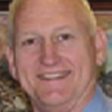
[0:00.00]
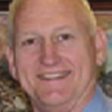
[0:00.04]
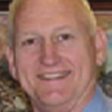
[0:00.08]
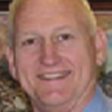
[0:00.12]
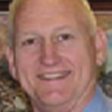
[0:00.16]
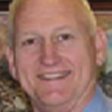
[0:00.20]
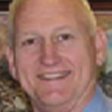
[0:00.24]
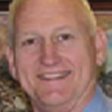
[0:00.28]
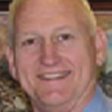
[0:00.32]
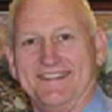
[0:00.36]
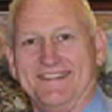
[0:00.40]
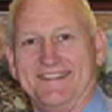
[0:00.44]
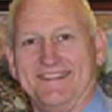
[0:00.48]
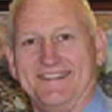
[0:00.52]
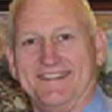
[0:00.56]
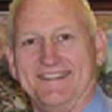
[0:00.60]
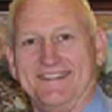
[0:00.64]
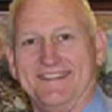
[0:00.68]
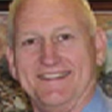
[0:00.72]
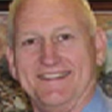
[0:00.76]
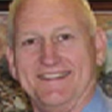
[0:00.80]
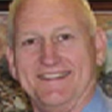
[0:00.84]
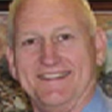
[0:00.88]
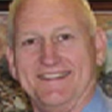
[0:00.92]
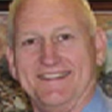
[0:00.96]

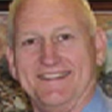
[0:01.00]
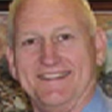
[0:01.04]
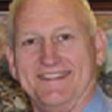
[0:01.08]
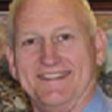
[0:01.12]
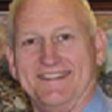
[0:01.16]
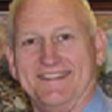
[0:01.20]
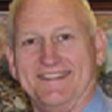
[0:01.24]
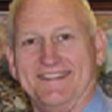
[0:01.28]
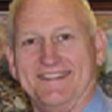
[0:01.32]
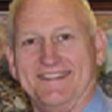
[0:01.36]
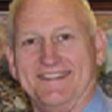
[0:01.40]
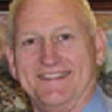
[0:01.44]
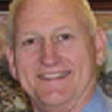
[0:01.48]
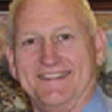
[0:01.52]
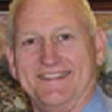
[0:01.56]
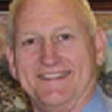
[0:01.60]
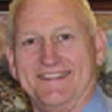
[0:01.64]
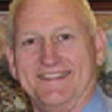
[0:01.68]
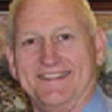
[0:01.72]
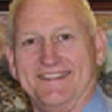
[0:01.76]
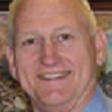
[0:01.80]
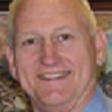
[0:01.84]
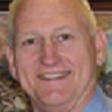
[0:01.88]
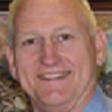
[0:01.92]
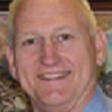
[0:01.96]

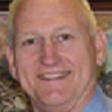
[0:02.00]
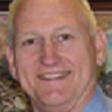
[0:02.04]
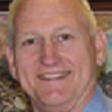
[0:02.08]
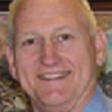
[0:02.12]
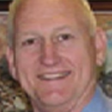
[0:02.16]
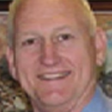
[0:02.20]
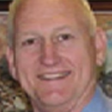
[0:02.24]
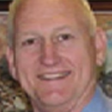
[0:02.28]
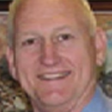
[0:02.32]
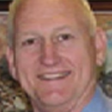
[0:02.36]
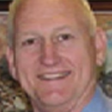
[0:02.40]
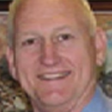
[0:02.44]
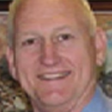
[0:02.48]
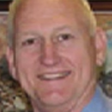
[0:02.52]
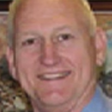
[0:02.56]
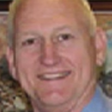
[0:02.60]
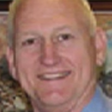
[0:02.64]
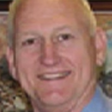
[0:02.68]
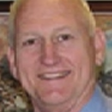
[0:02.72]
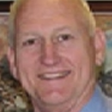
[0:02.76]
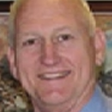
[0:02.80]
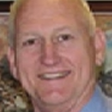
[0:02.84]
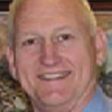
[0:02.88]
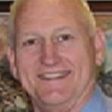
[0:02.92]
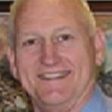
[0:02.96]

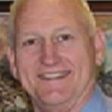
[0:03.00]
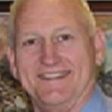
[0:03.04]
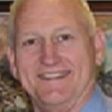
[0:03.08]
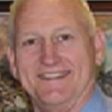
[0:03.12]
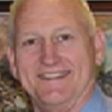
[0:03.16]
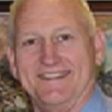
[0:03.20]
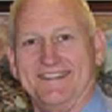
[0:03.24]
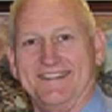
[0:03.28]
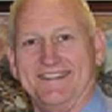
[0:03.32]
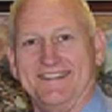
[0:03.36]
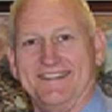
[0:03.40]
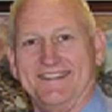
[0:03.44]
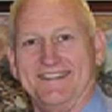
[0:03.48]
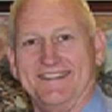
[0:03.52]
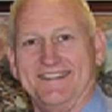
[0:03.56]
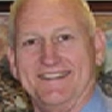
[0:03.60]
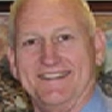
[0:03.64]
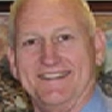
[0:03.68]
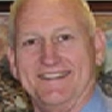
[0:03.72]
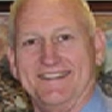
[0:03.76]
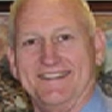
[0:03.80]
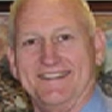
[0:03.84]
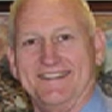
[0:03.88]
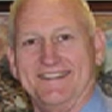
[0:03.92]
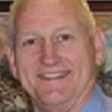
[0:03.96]

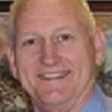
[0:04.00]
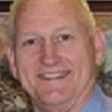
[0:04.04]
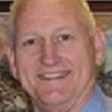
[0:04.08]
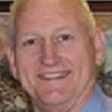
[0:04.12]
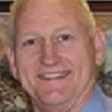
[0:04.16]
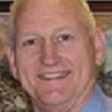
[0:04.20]
This person isn't speaking.